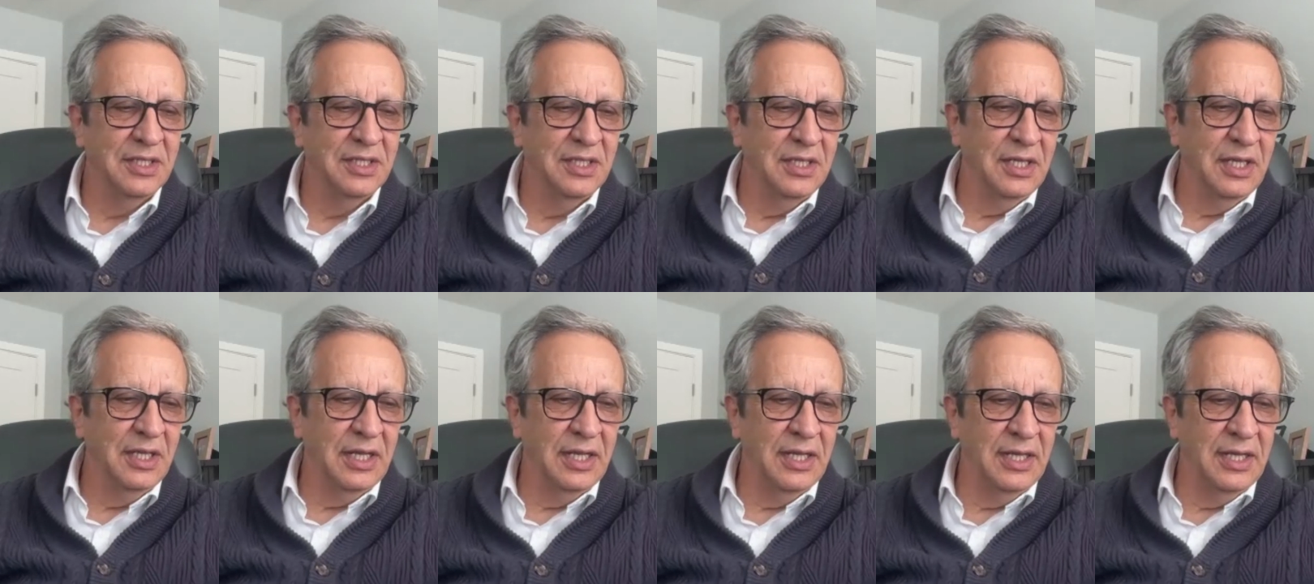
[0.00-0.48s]

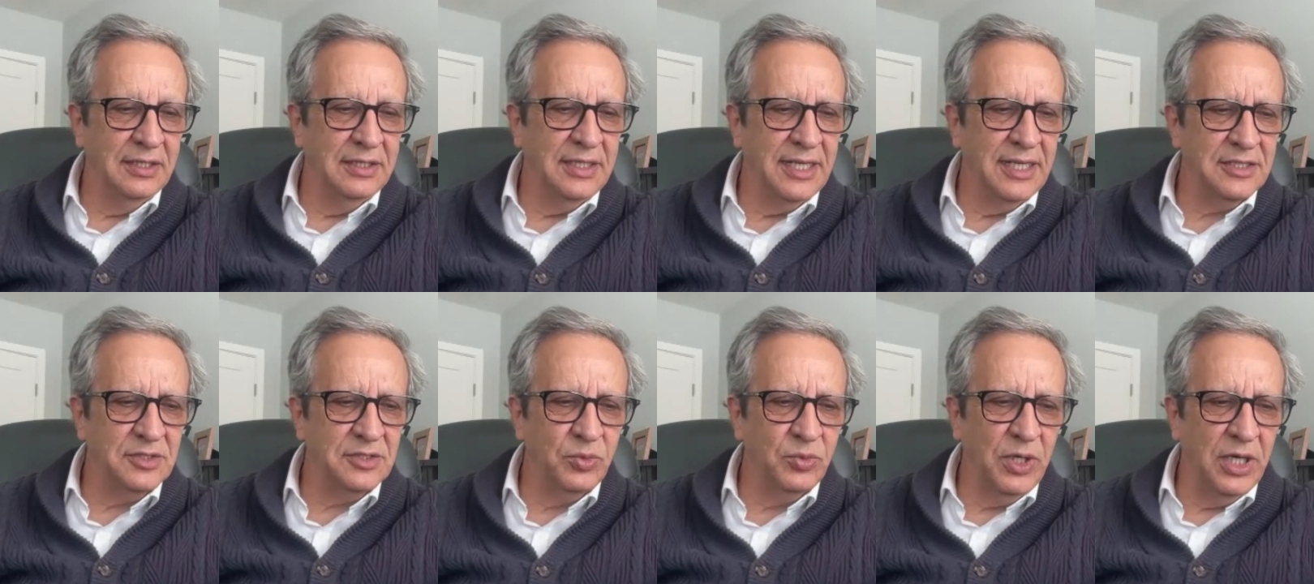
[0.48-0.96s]
And
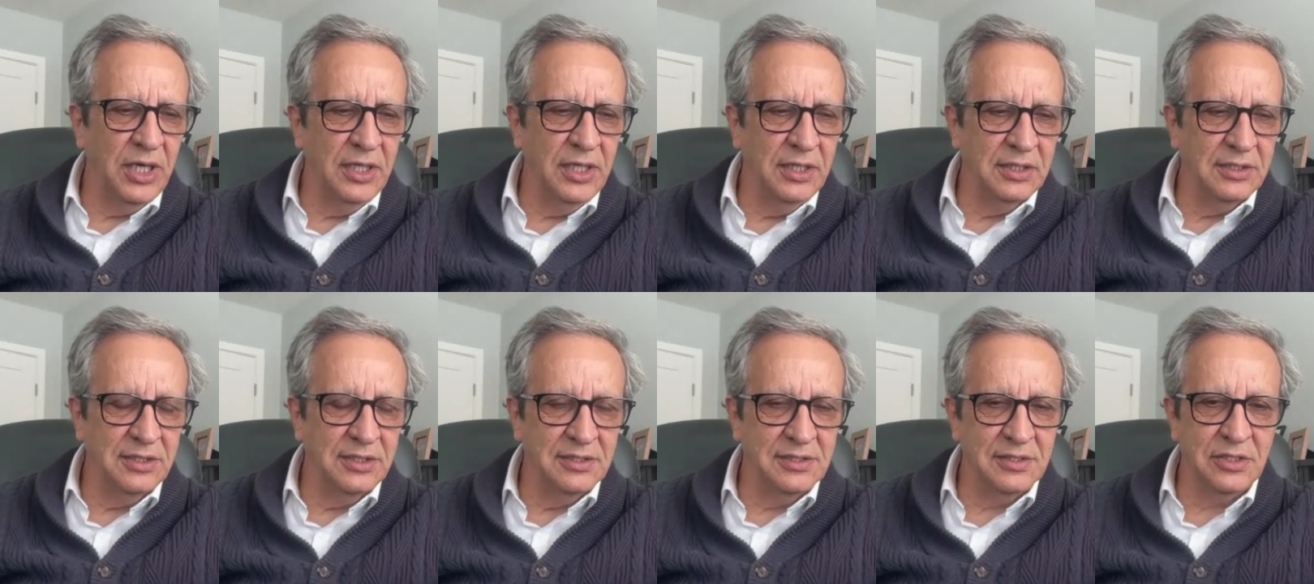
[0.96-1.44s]
that's why
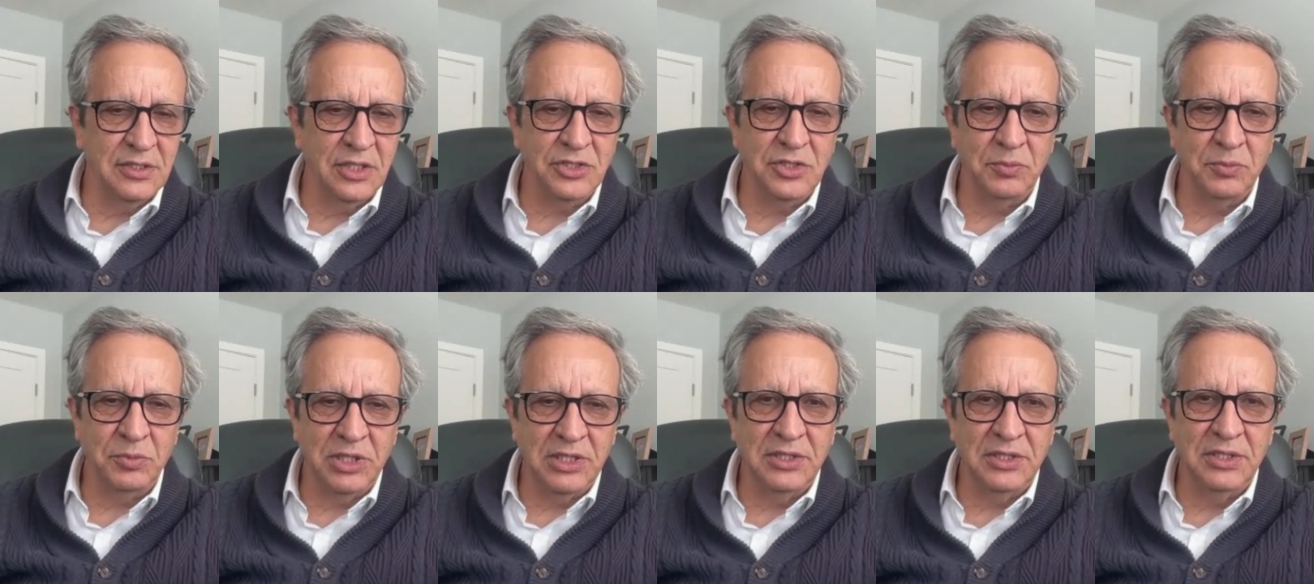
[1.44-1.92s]
it is such a
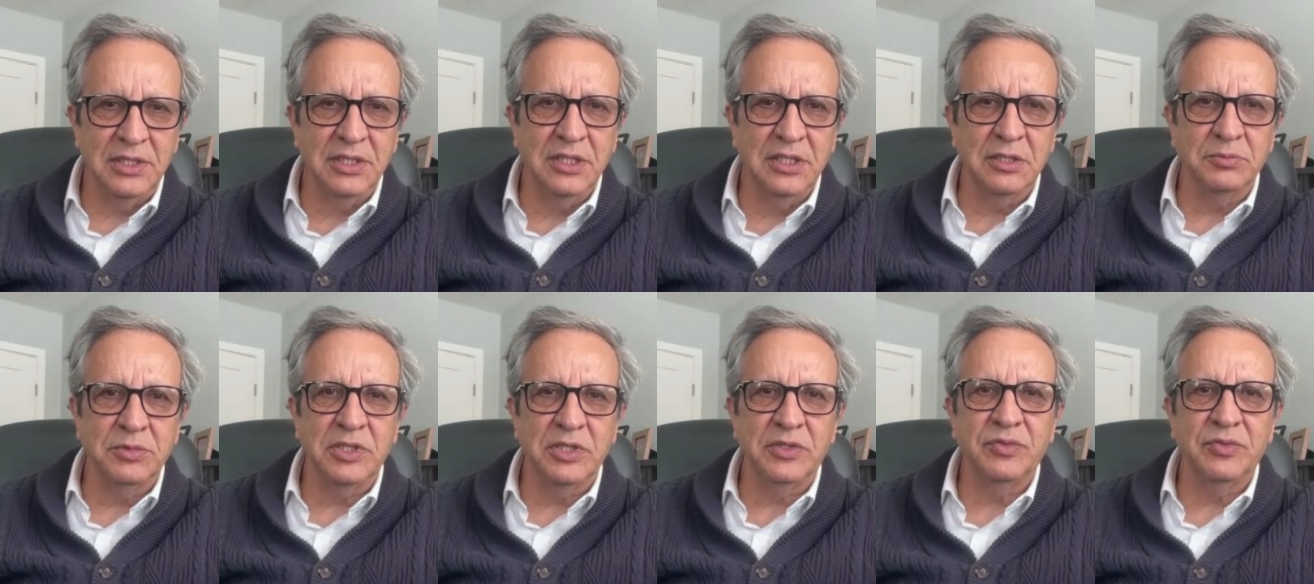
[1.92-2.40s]
big deal
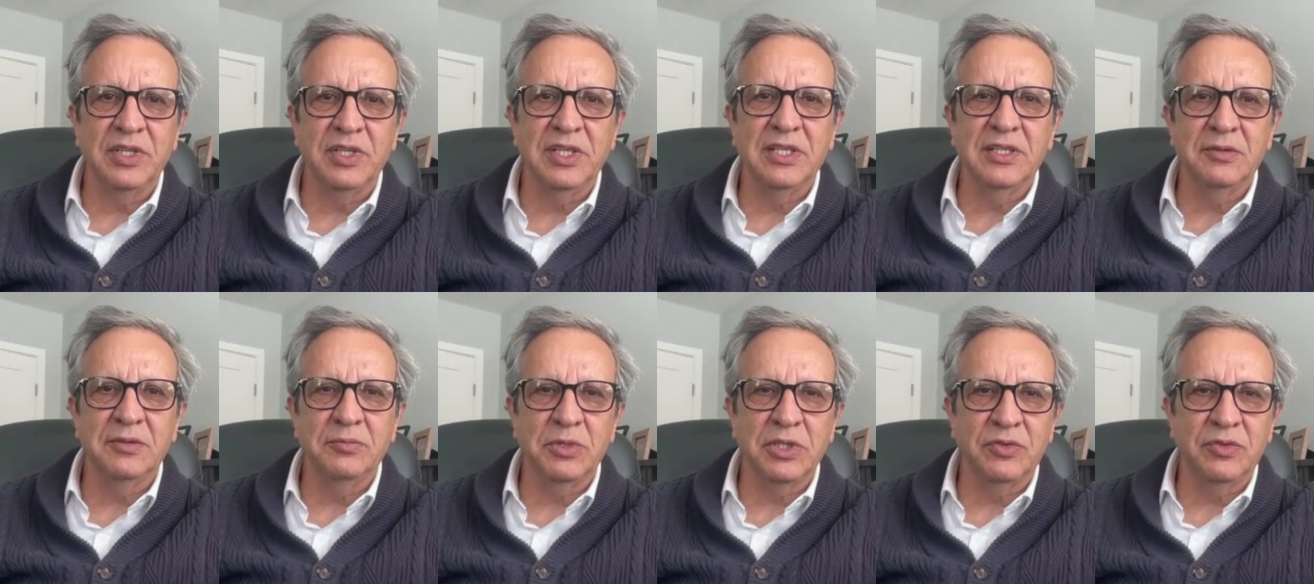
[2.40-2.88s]

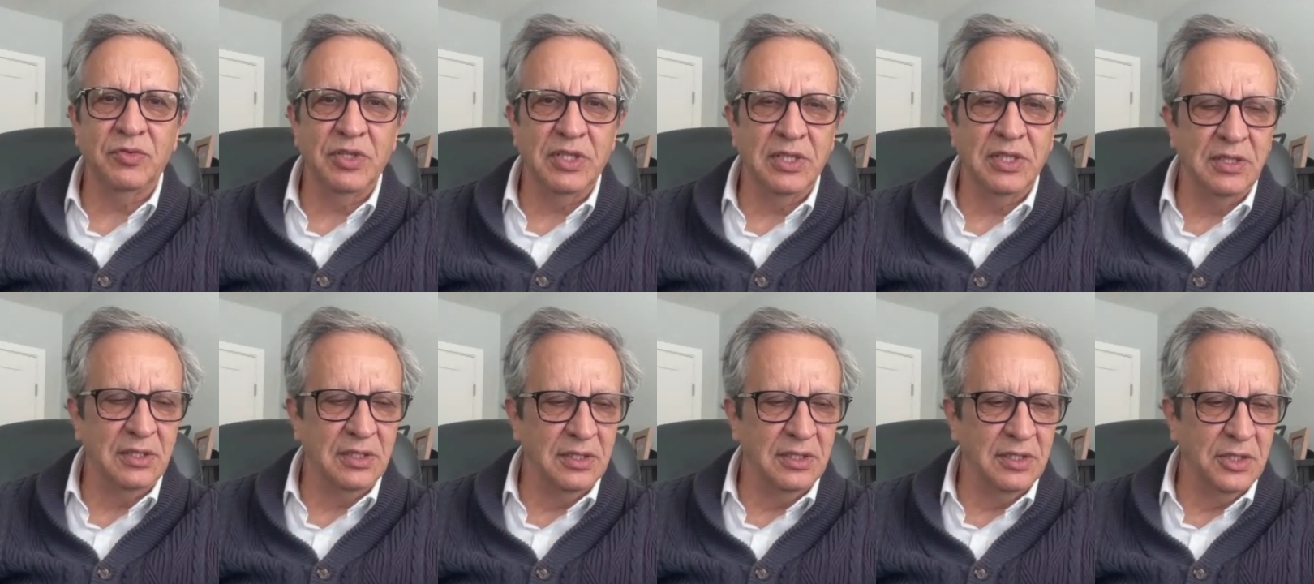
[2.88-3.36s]

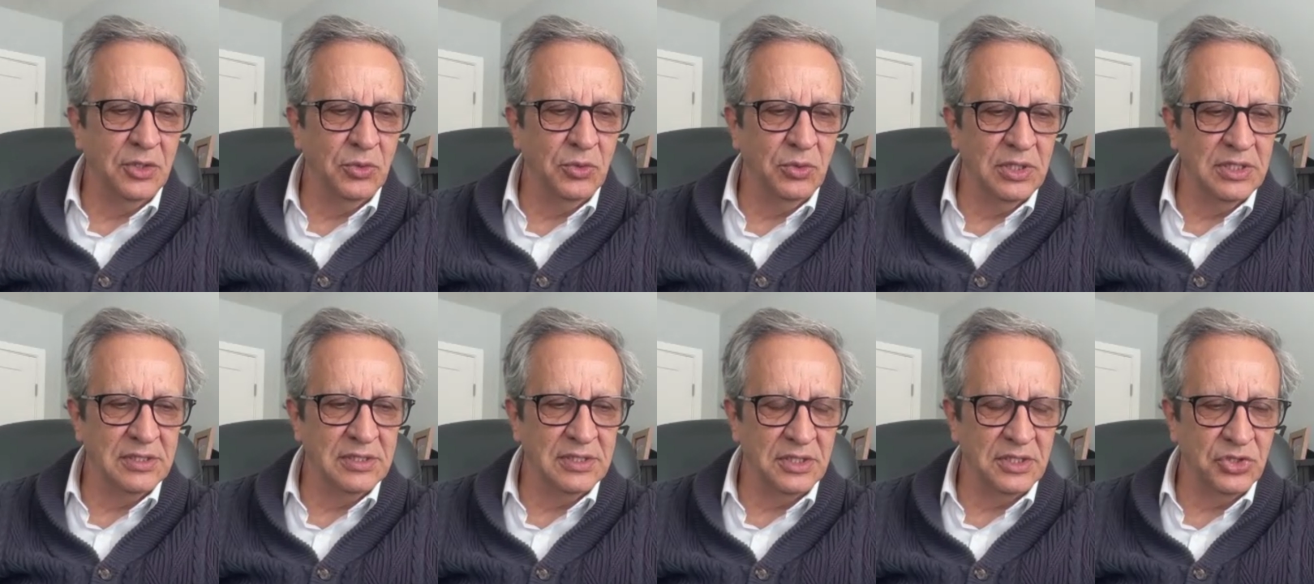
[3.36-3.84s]
between the
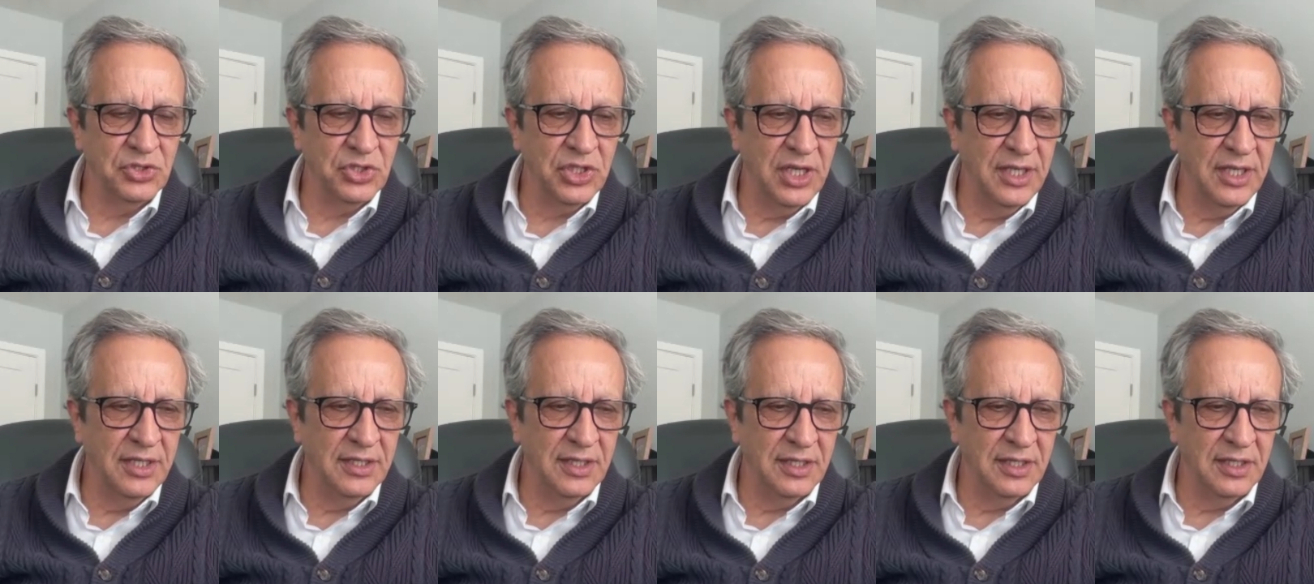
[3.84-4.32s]
US and
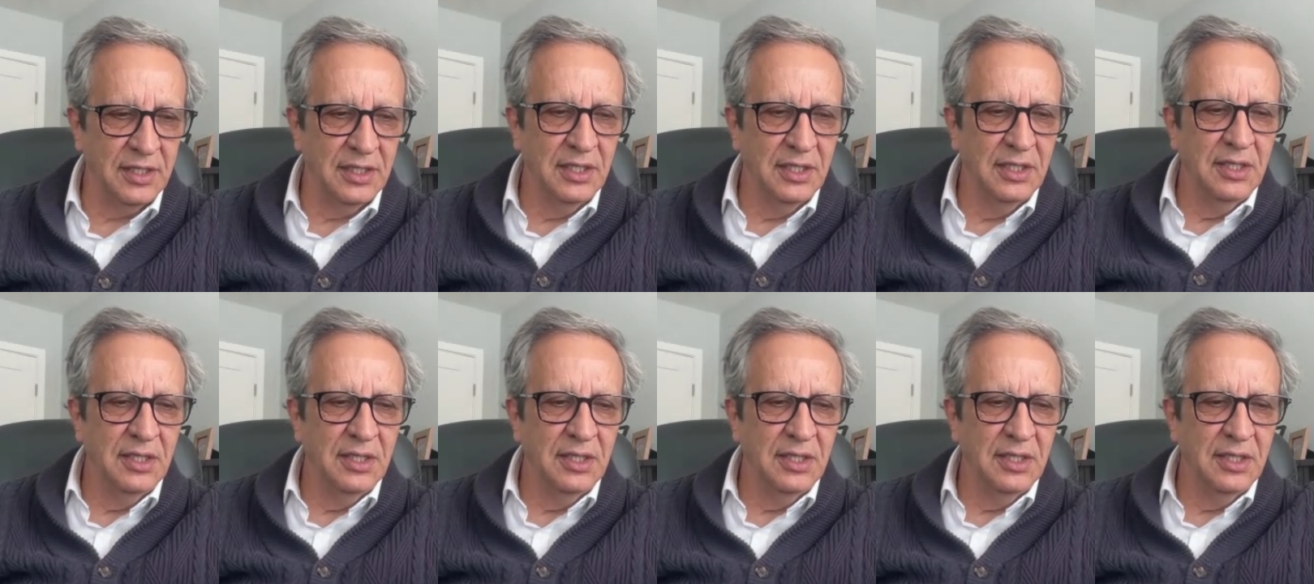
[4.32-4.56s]
China.